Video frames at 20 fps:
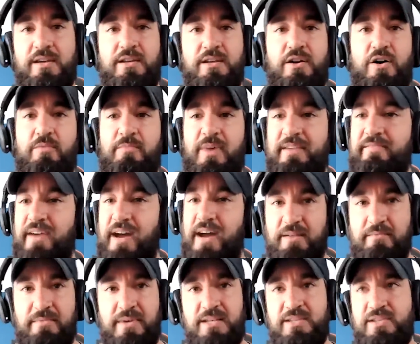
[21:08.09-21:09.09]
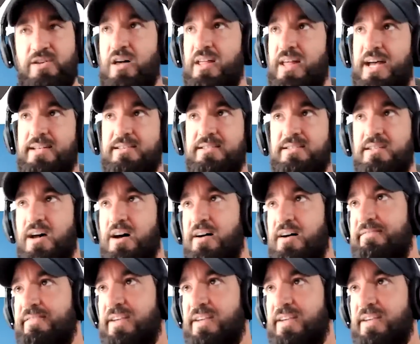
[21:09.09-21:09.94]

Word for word: you know, my vitamins, all that stuff,